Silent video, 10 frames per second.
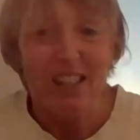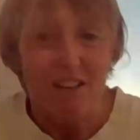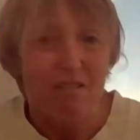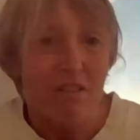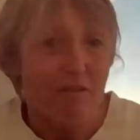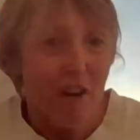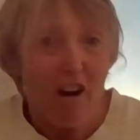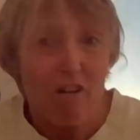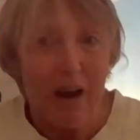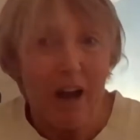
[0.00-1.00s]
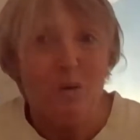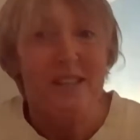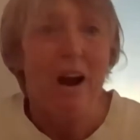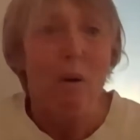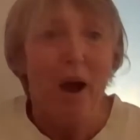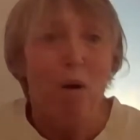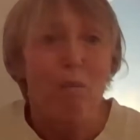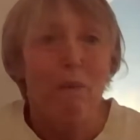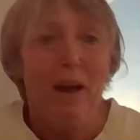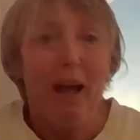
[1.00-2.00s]
And Enviromark was our
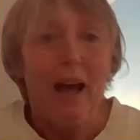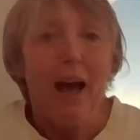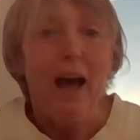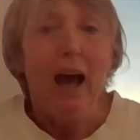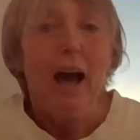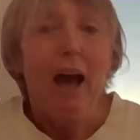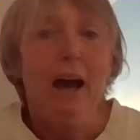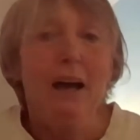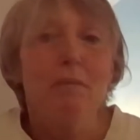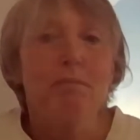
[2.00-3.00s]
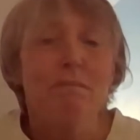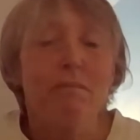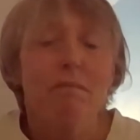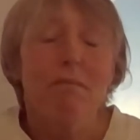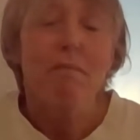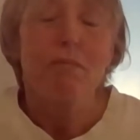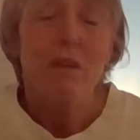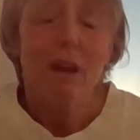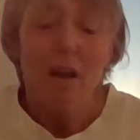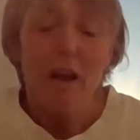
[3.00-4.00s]
help. From
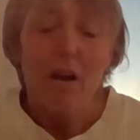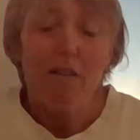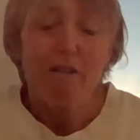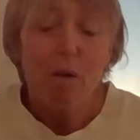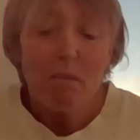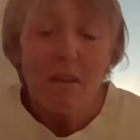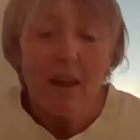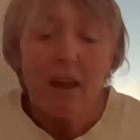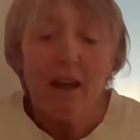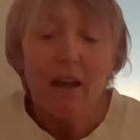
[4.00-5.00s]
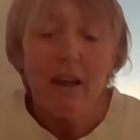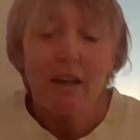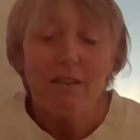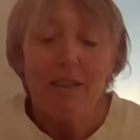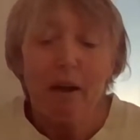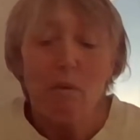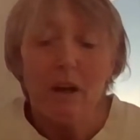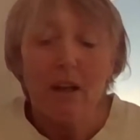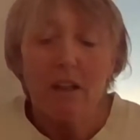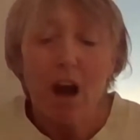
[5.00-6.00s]
there,
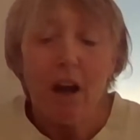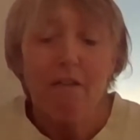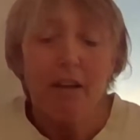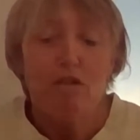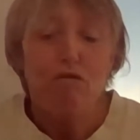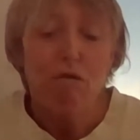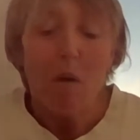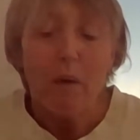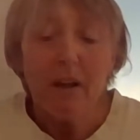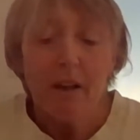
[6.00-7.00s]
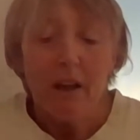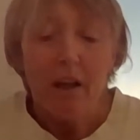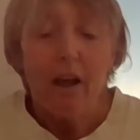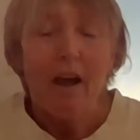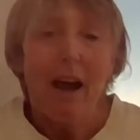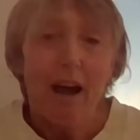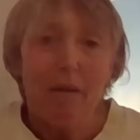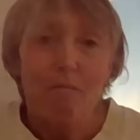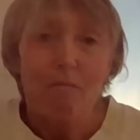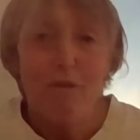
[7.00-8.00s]
it kind of has grown.
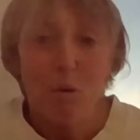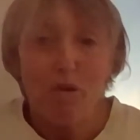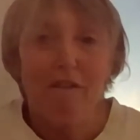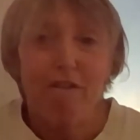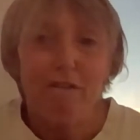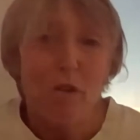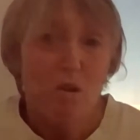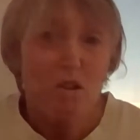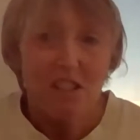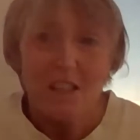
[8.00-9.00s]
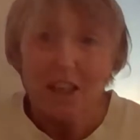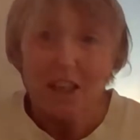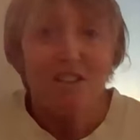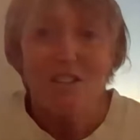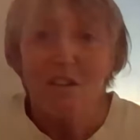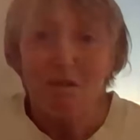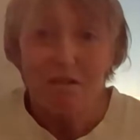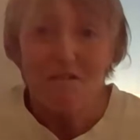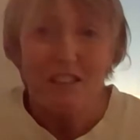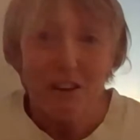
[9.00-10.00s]
So for the first 10 years,
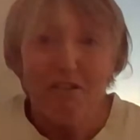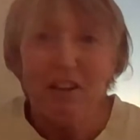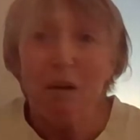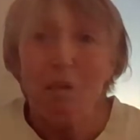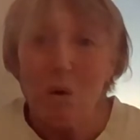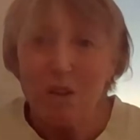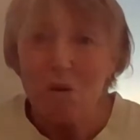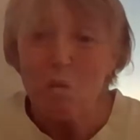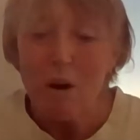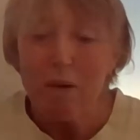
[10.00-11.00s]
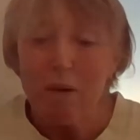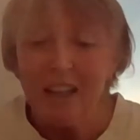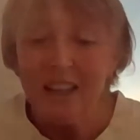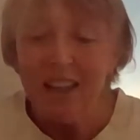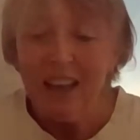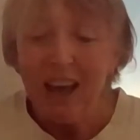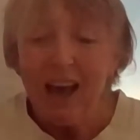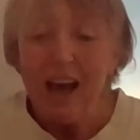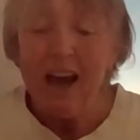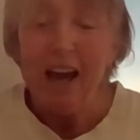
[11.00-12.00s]
it definitely was a 1+1.
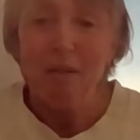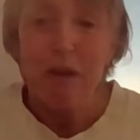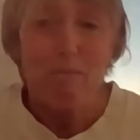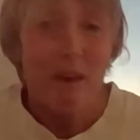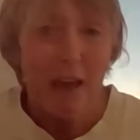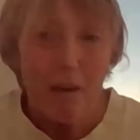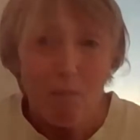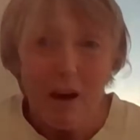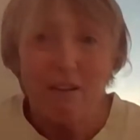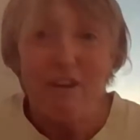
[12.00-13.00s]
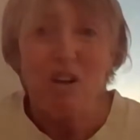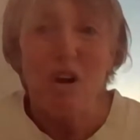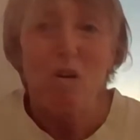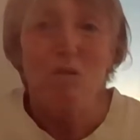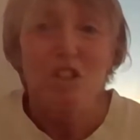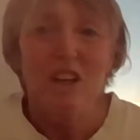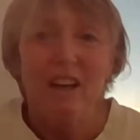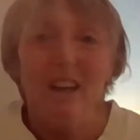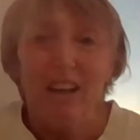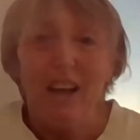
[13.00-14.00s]
It became part of our culture.